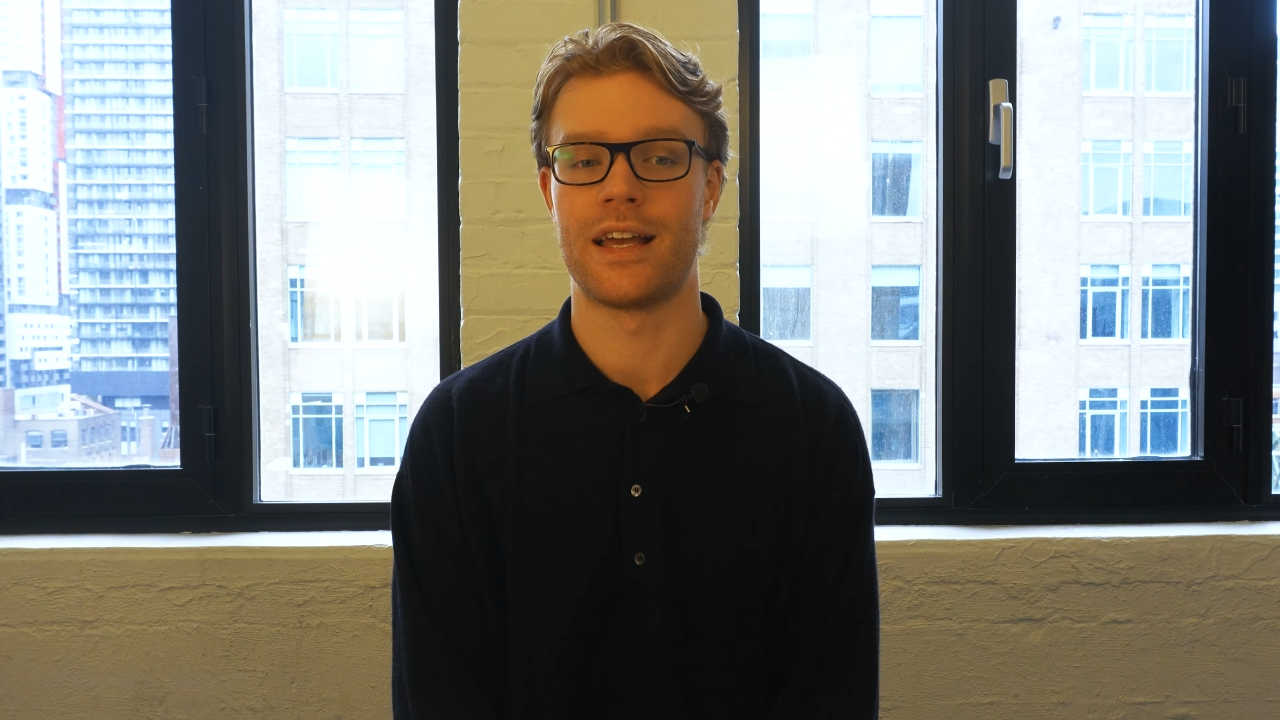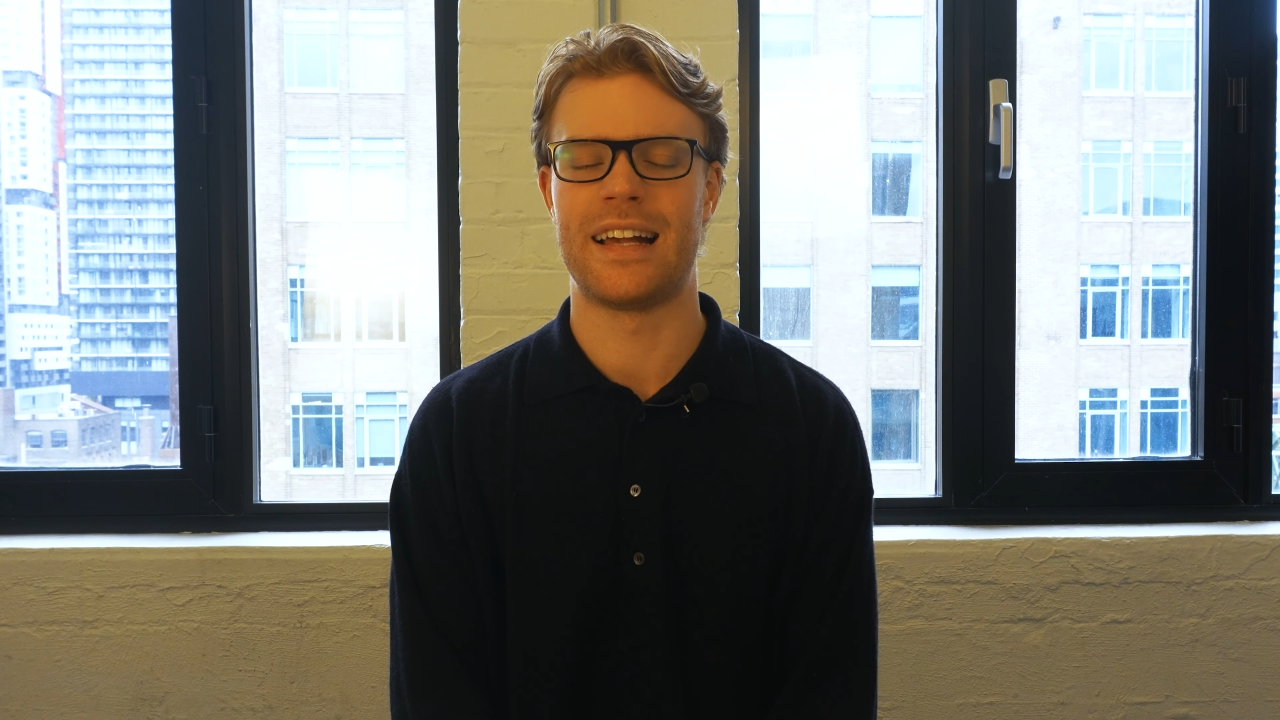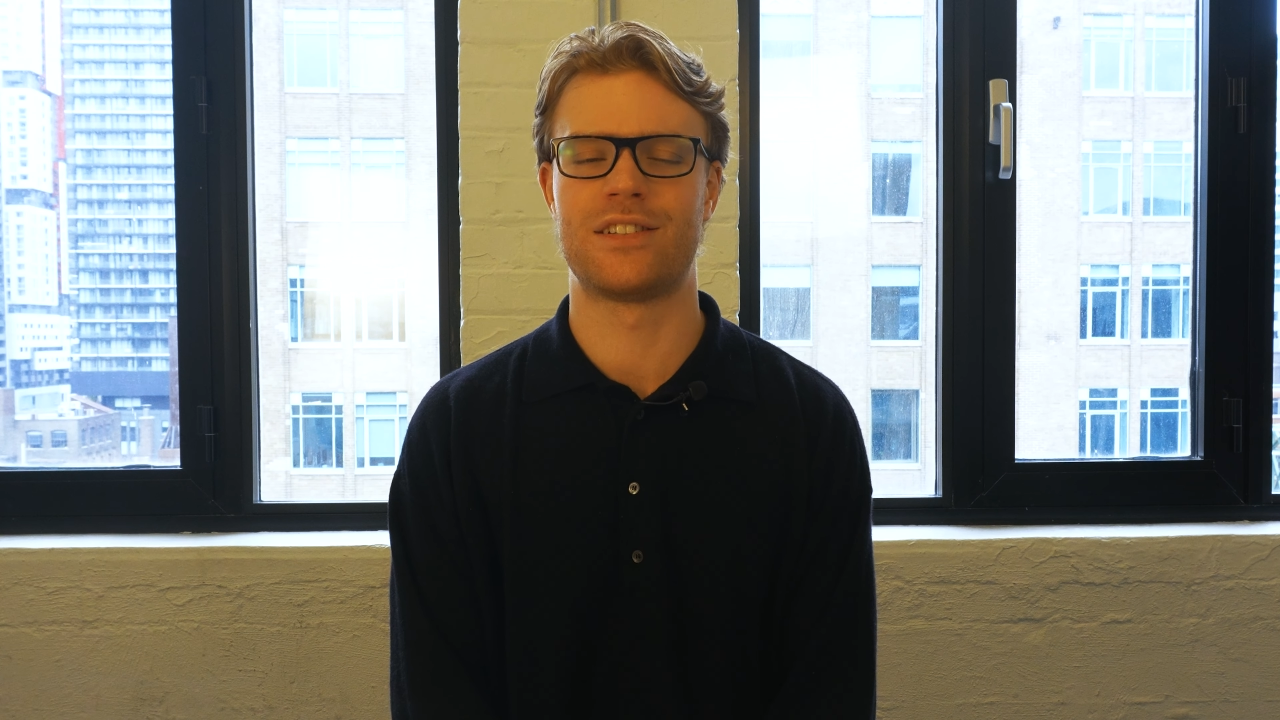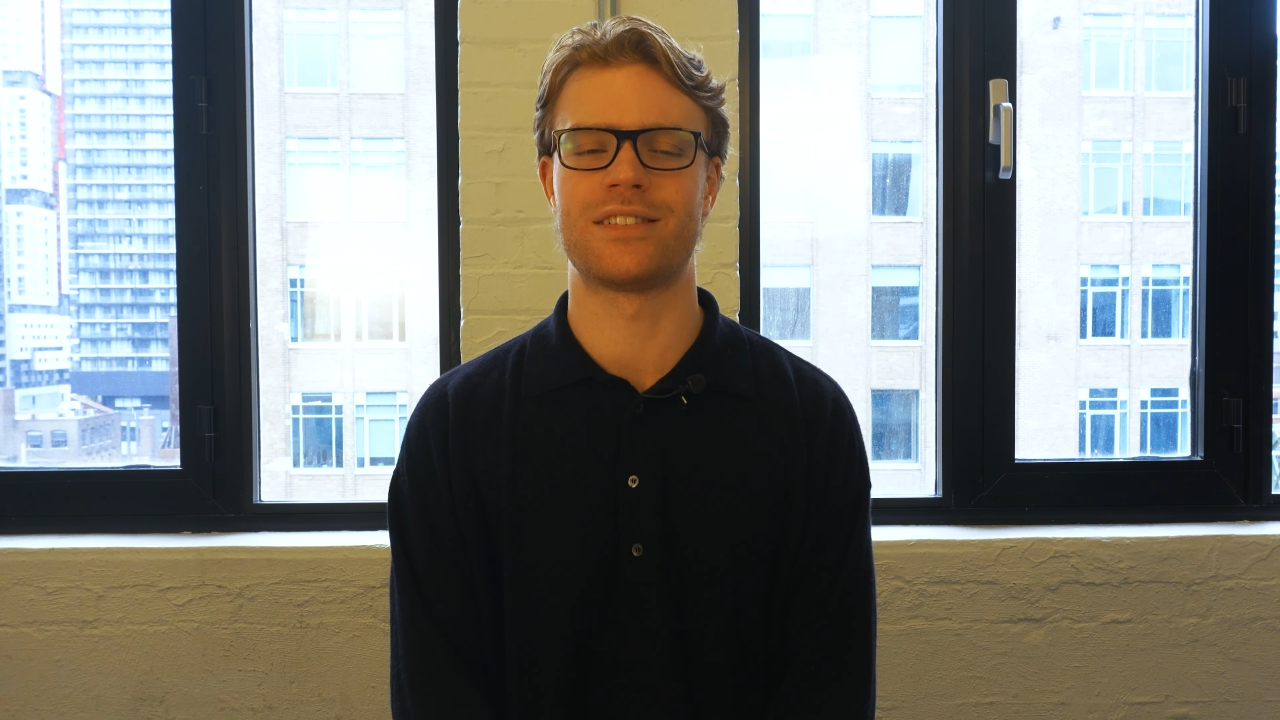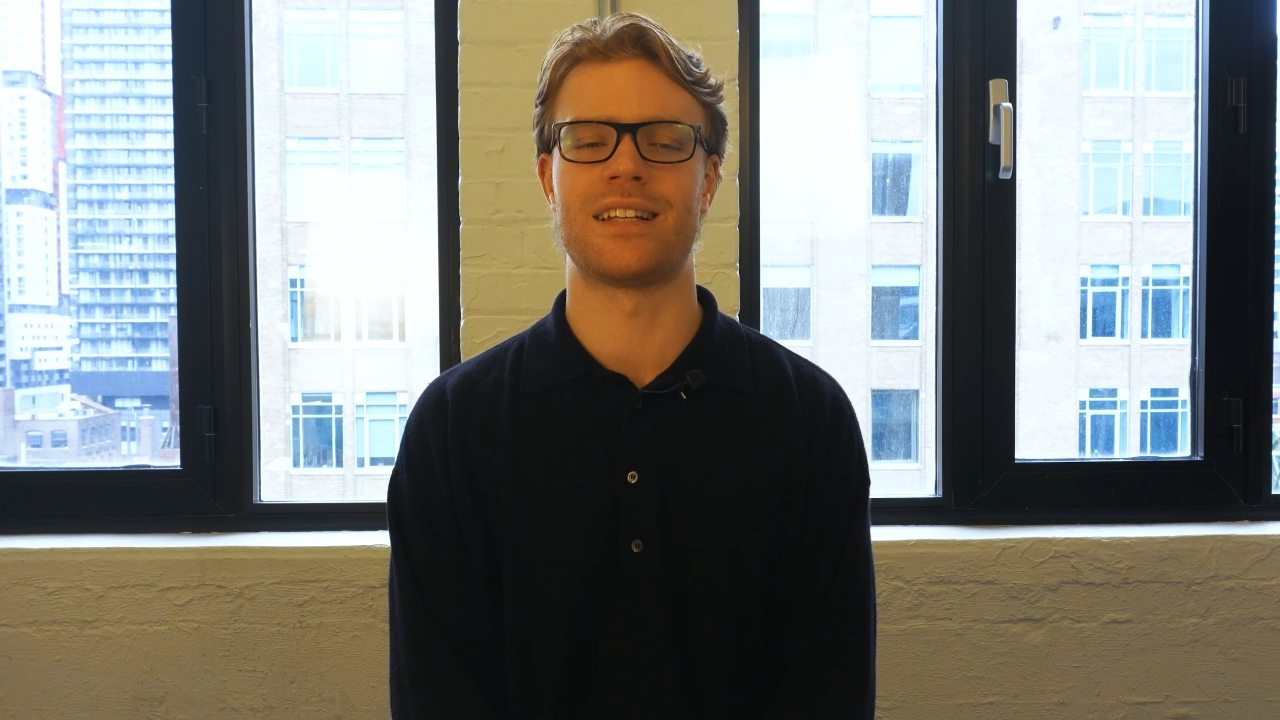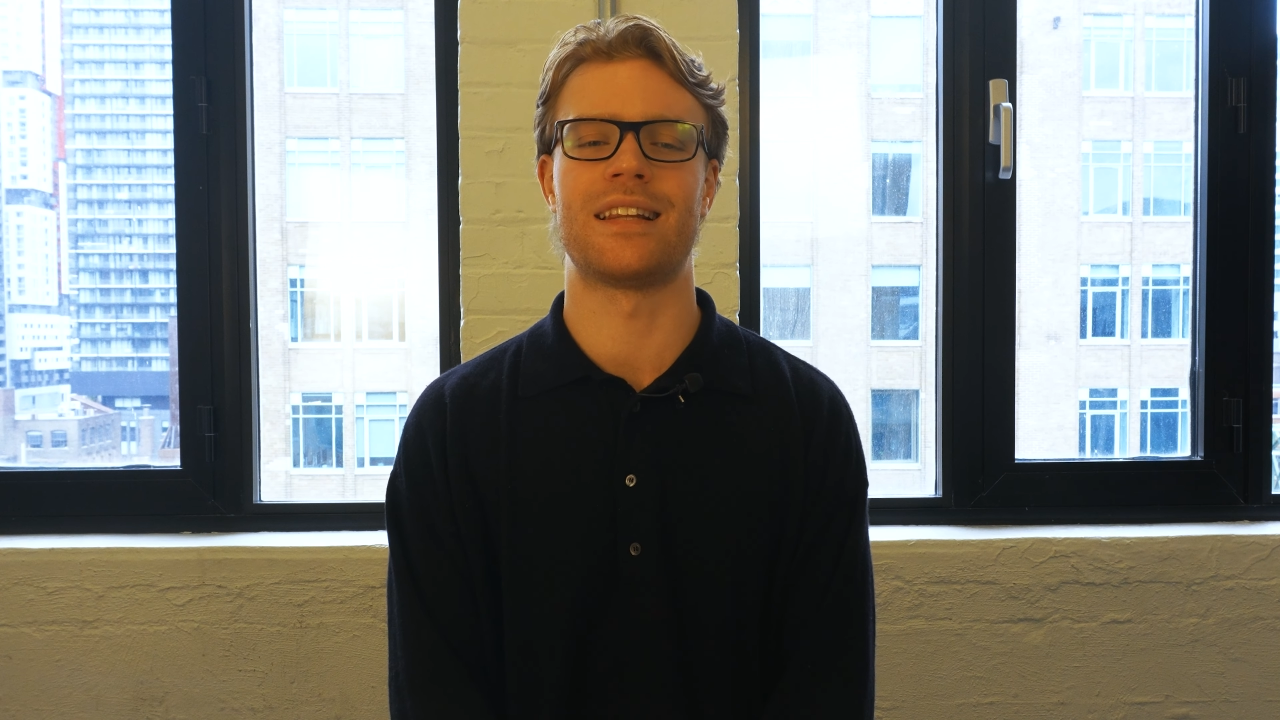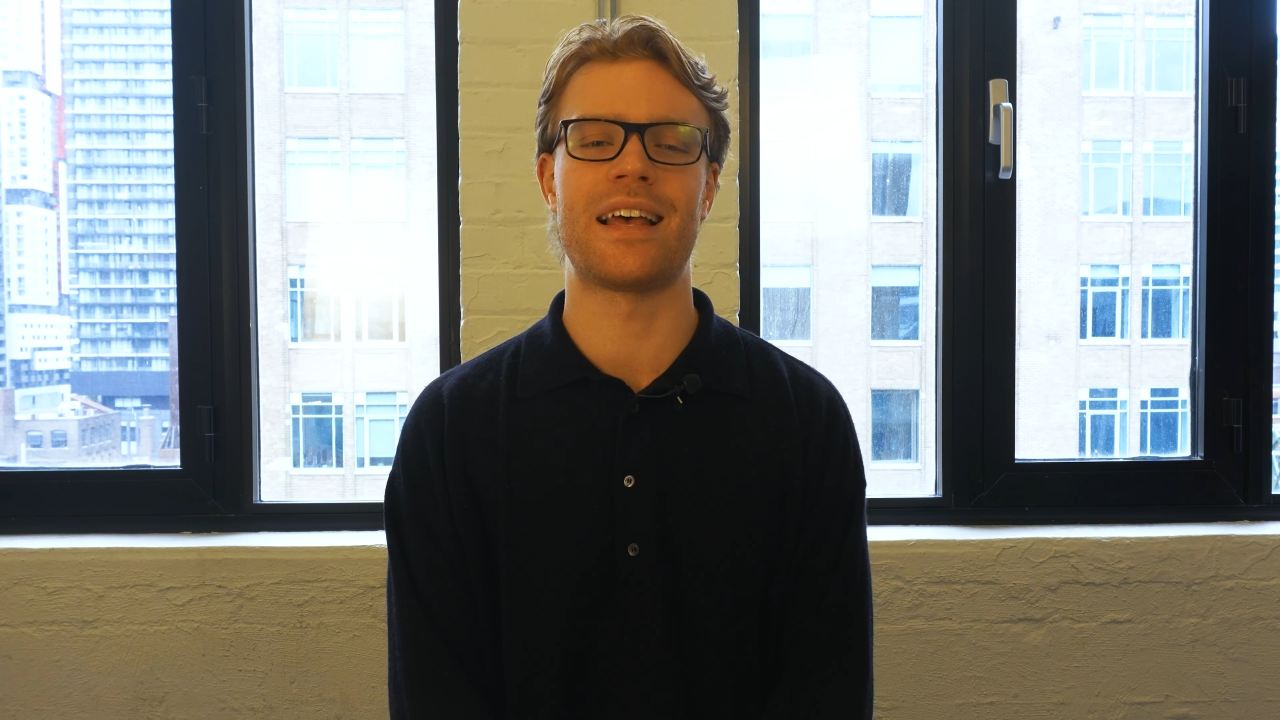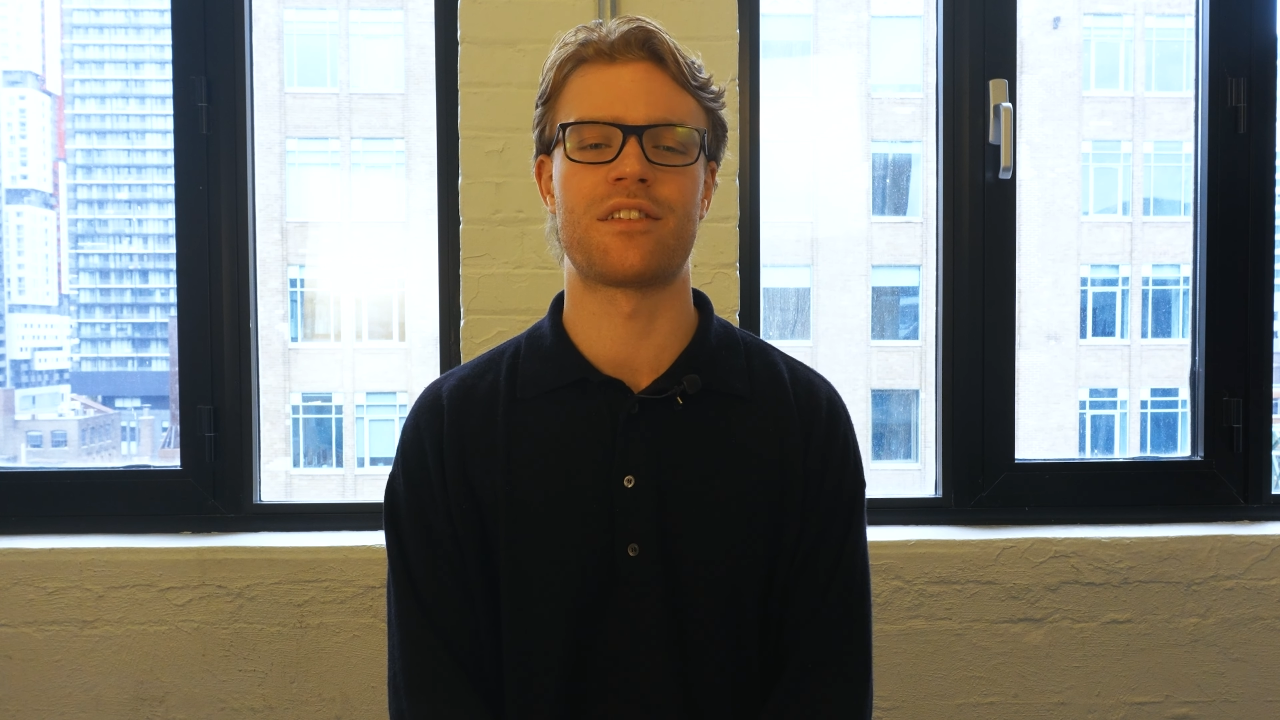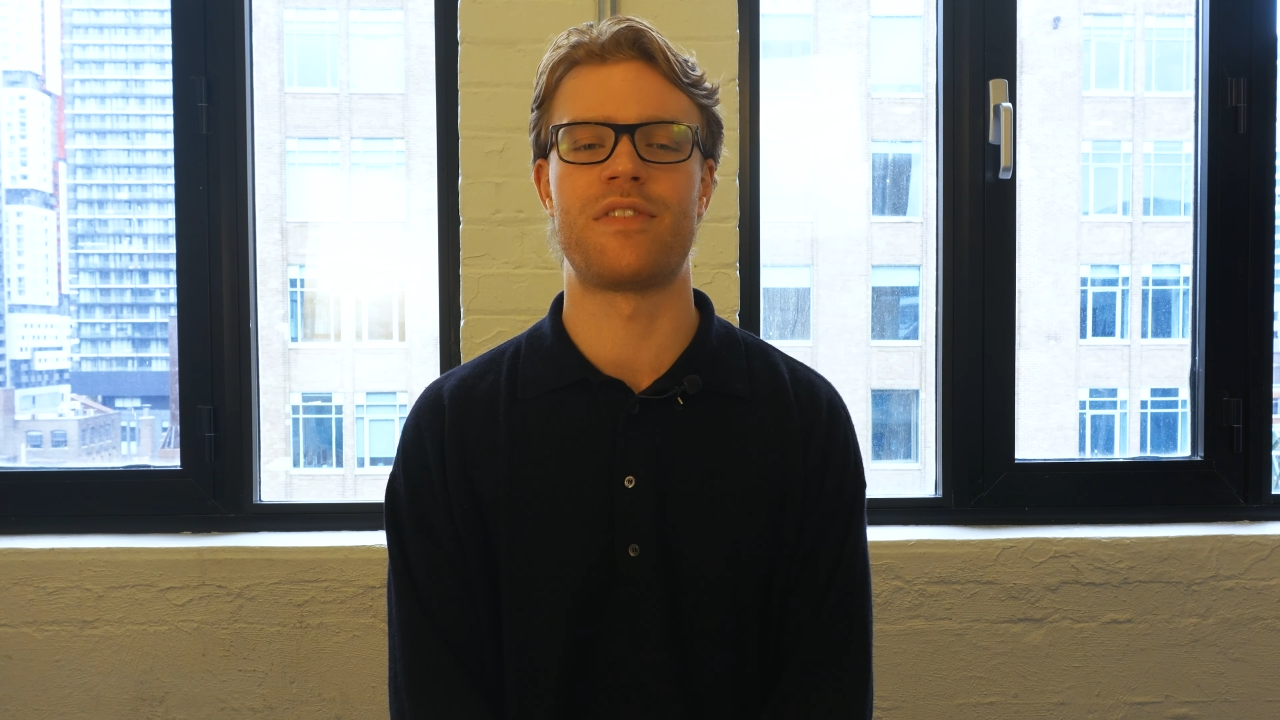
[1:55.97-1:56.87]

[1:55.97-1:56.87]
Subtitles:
it's just a less